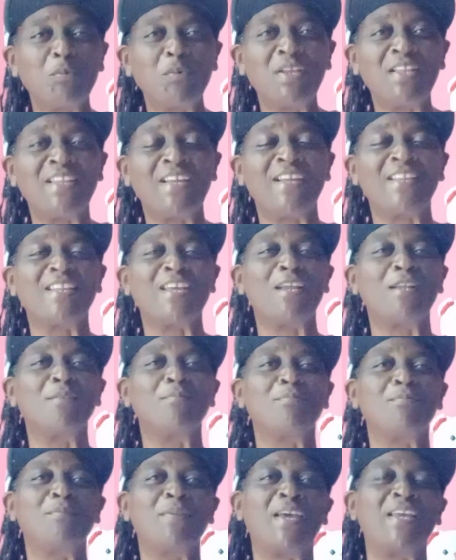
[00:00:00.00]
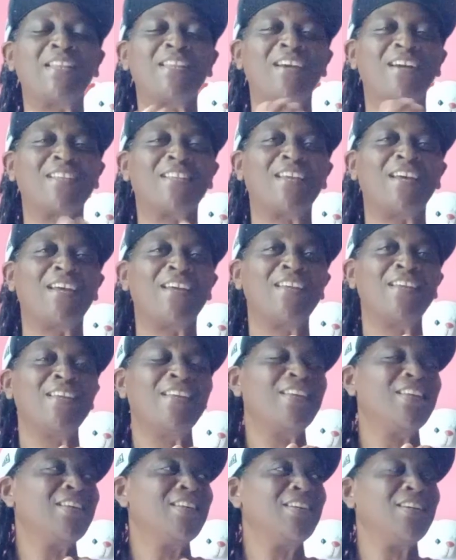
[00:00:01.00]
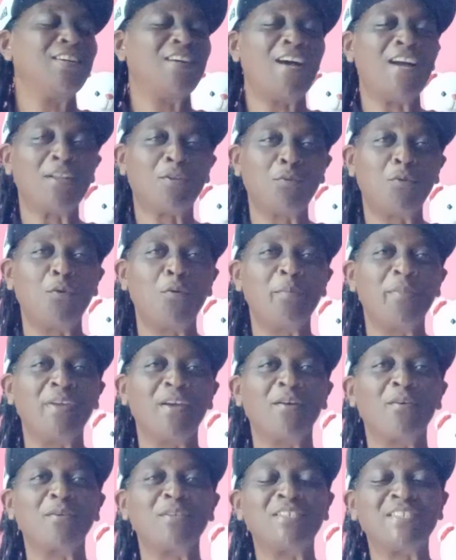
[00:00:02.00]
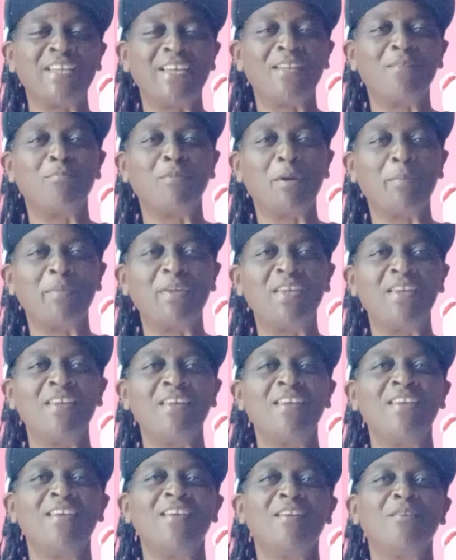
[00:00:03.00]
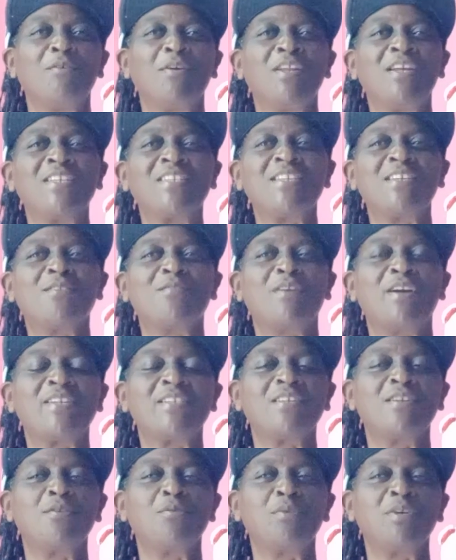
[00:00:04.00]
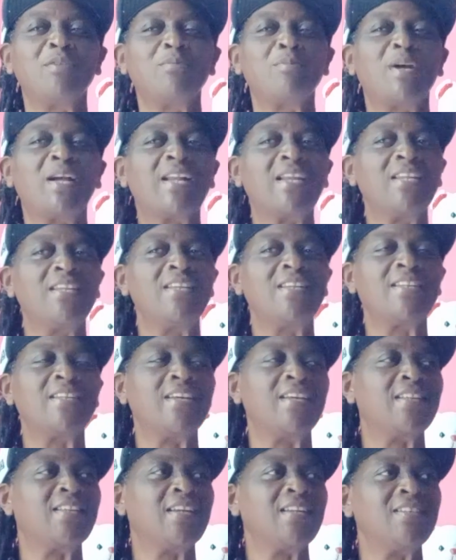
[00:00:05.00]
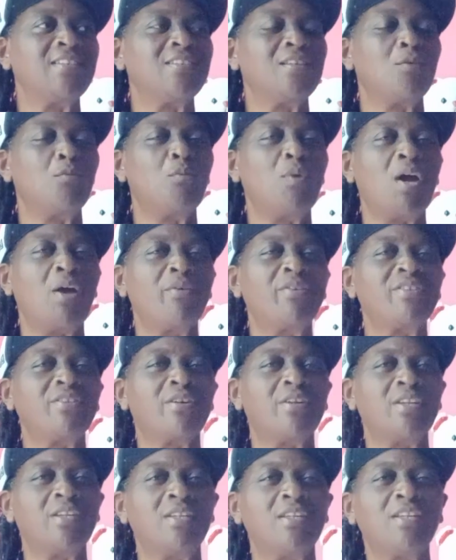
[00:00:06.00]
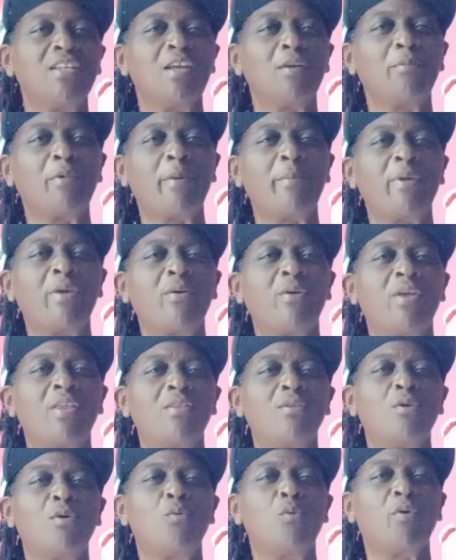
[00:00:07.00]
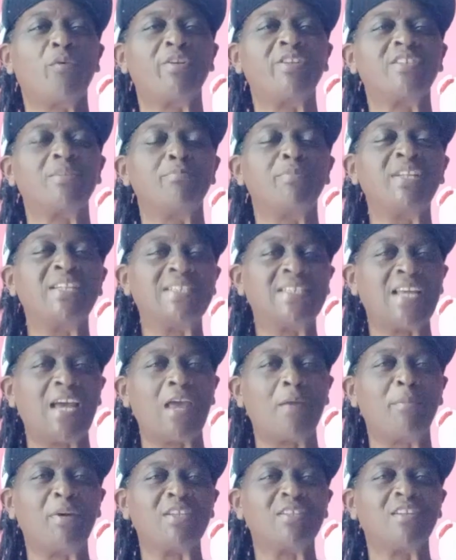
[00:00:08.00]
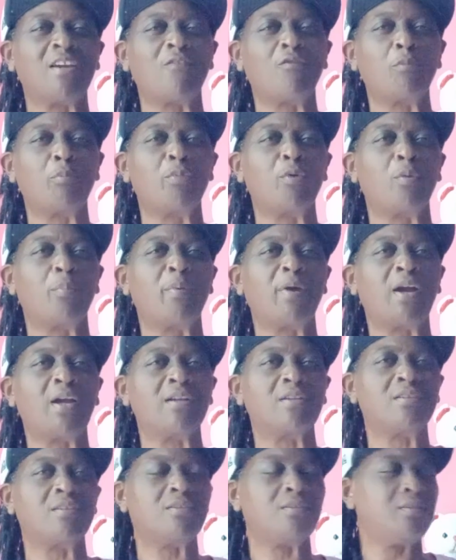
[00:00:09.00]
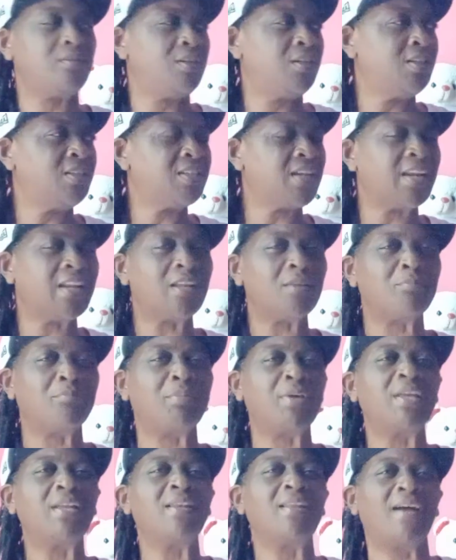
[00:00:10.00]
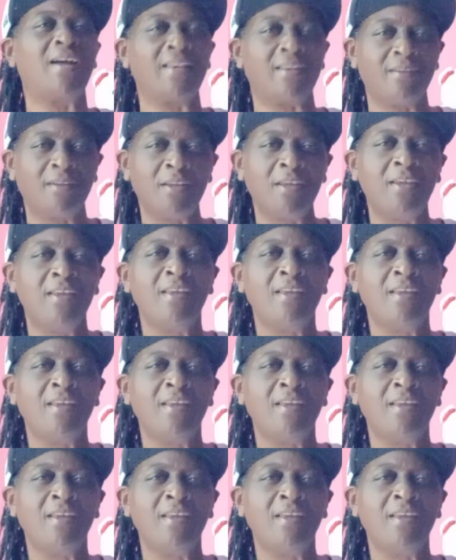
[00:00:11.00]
with that and my daughter at home here said, Mommy, when I said to her, I said, no, it's my clinic date. And he said, why is the clinic date, mommy? And don't worry, it's bill time and she have to pay up her internet bill and